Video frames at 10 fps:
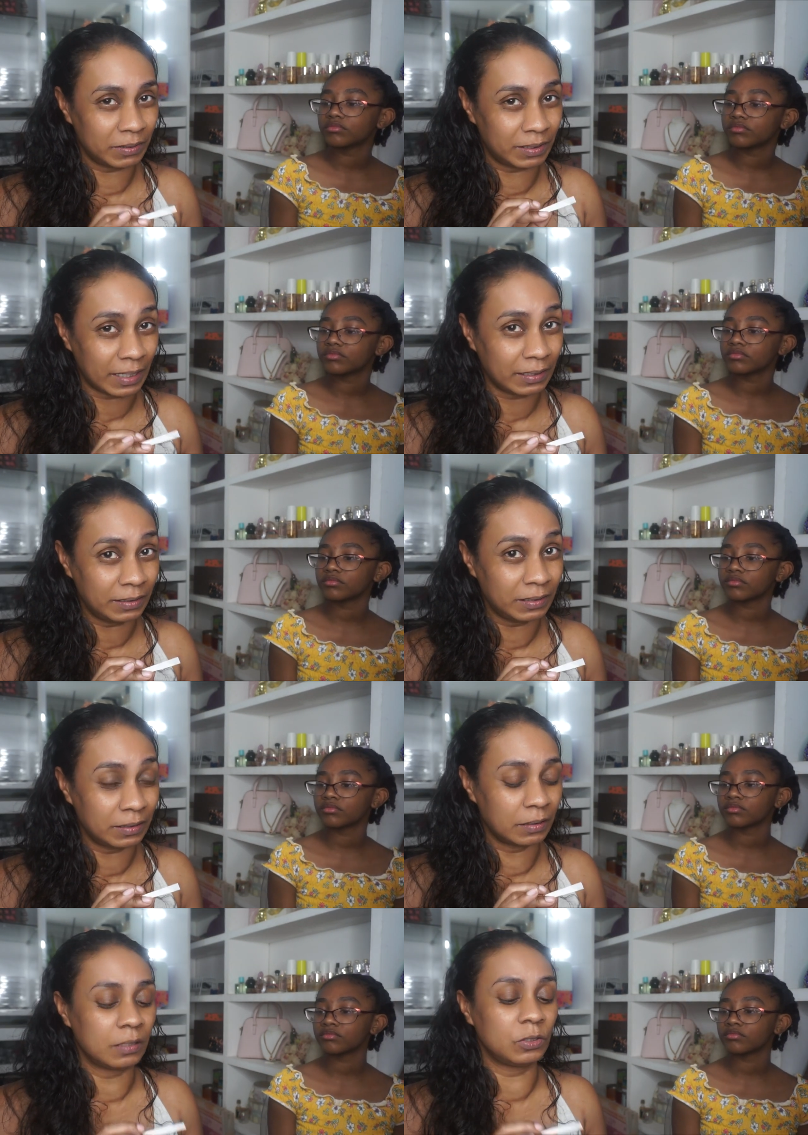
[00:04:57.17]
Speaker 1: scents,
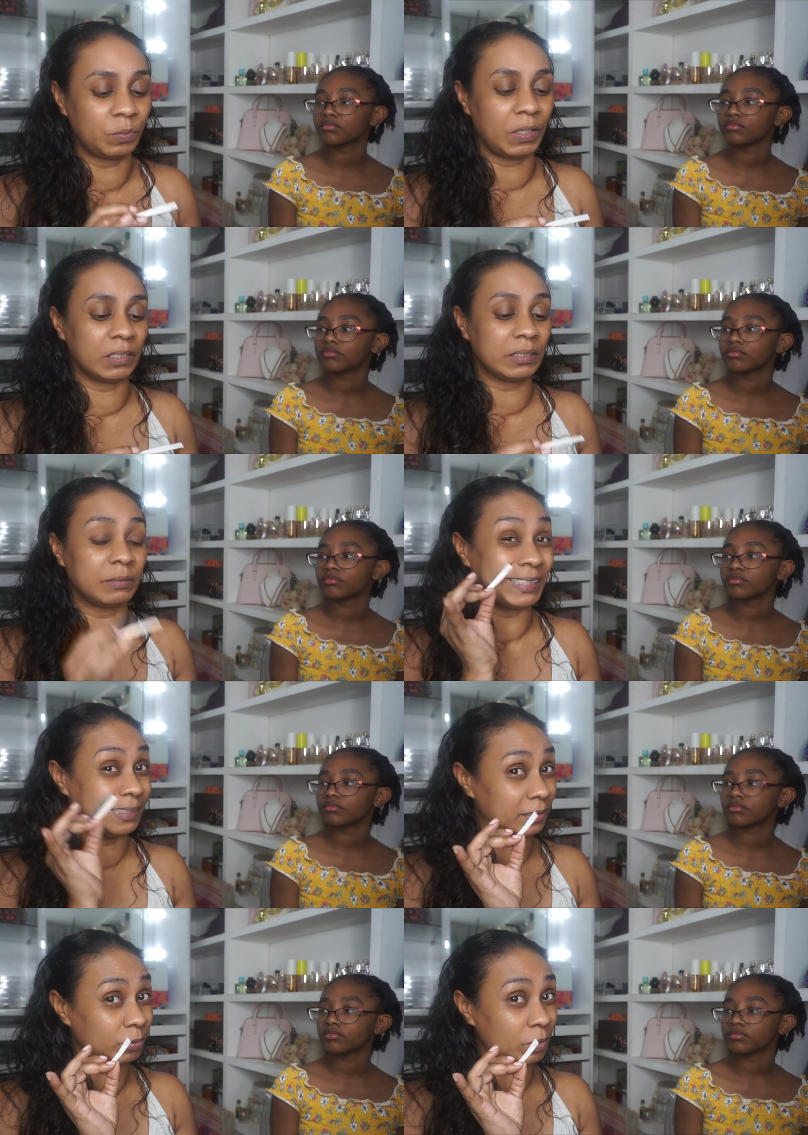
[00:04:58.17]
to be honest, but
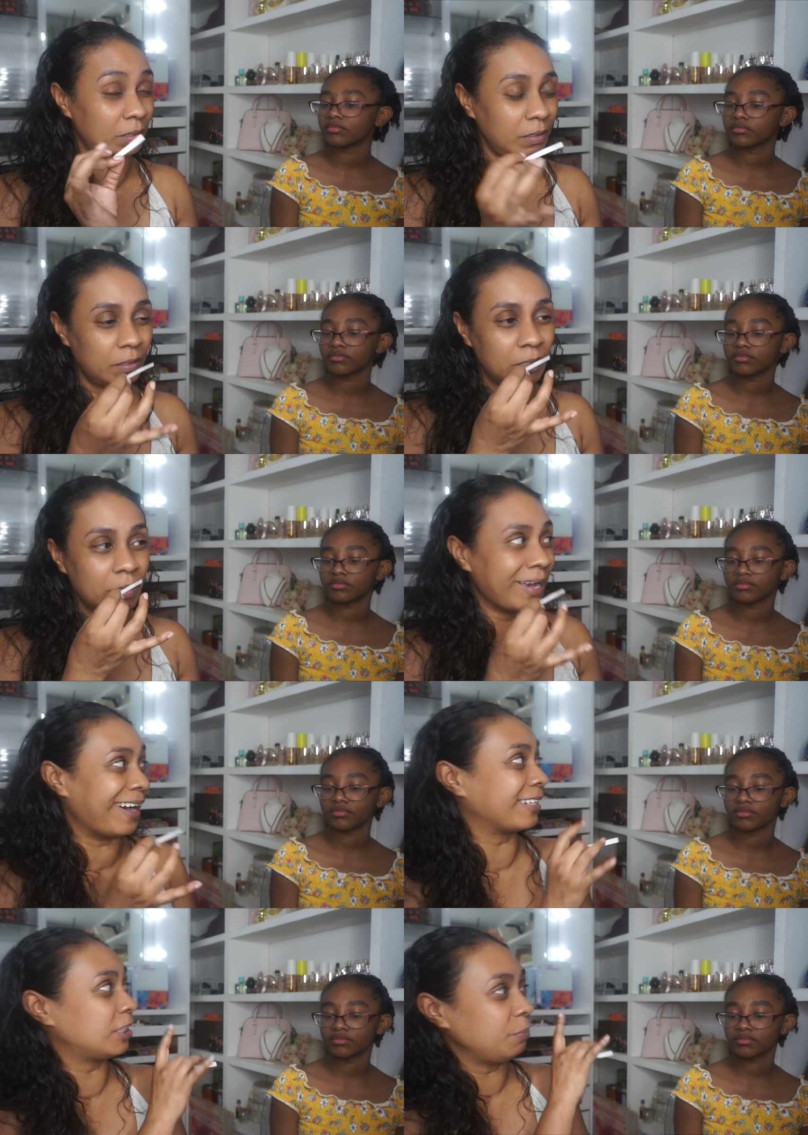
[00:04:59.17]
this one, I
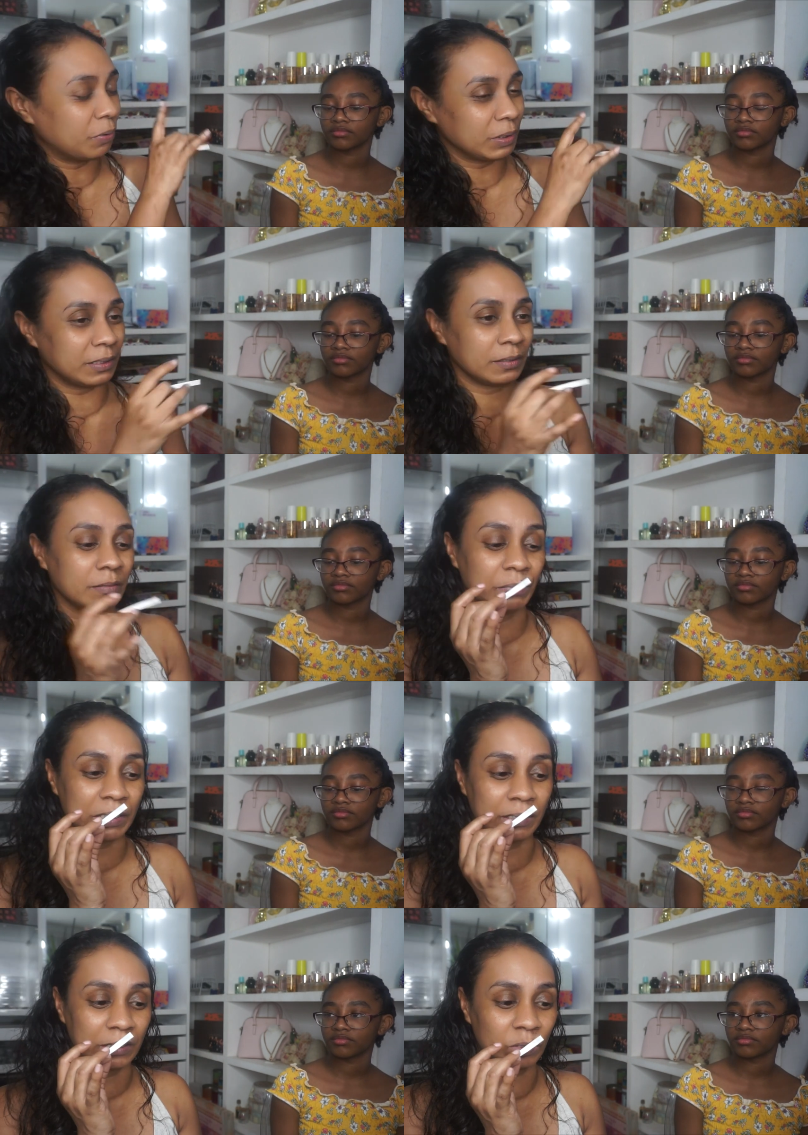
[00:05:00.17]
actually bought it,
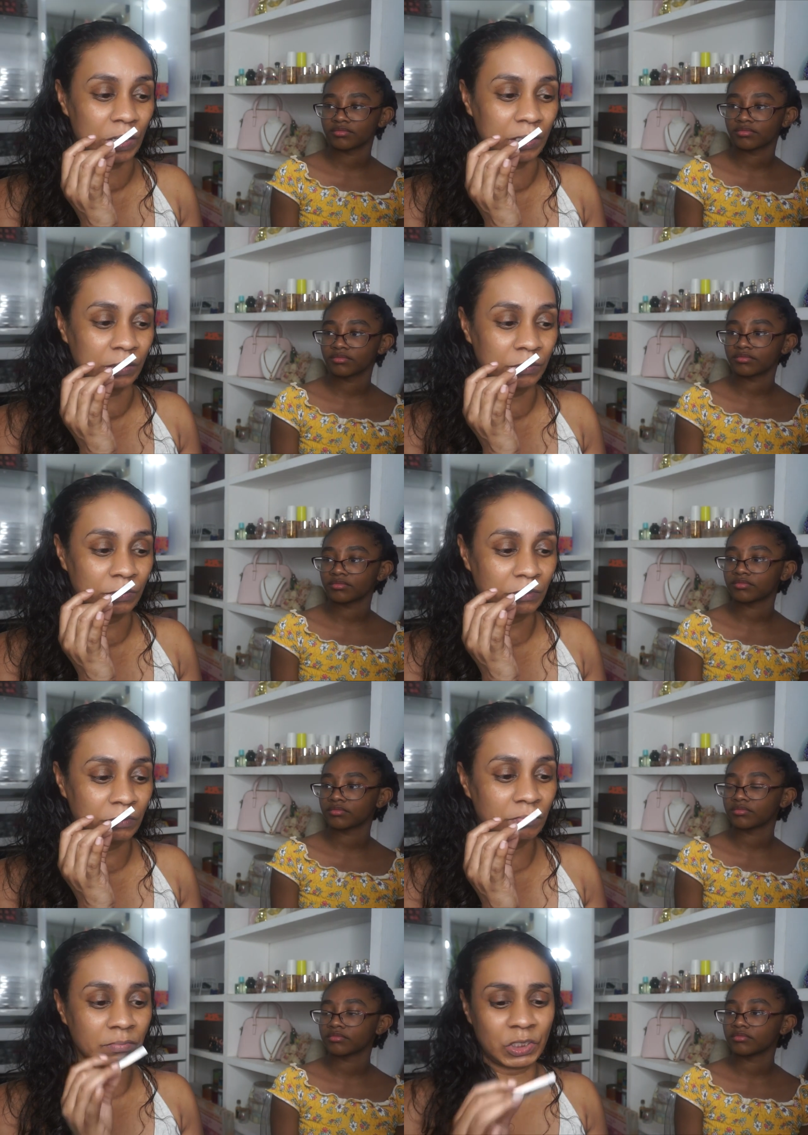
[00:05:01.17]
but this one
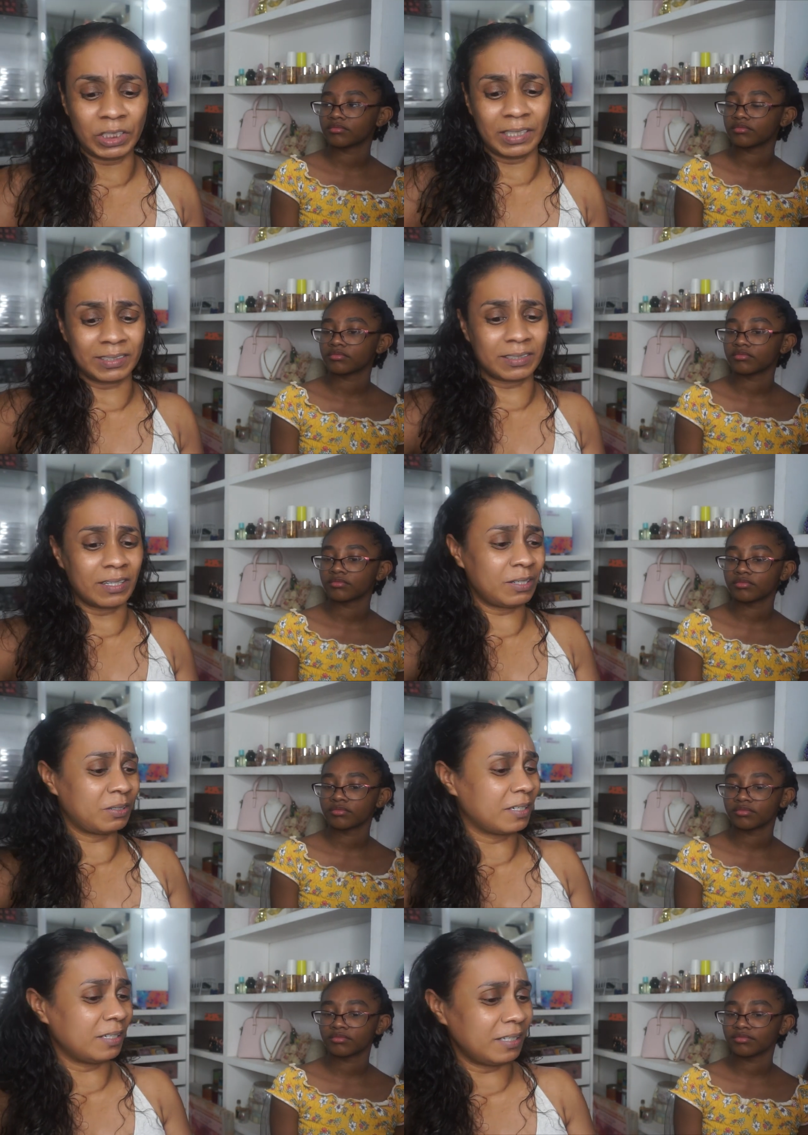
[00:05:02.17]
She is good,
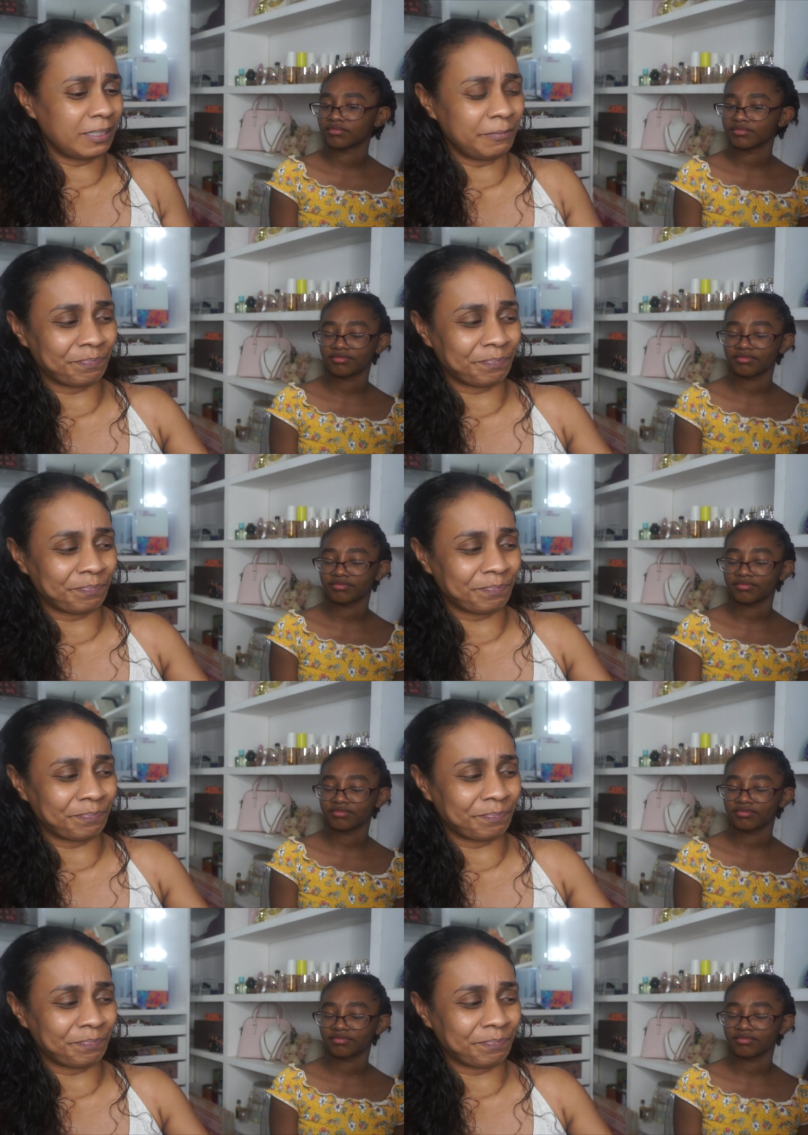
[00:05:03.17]
girl.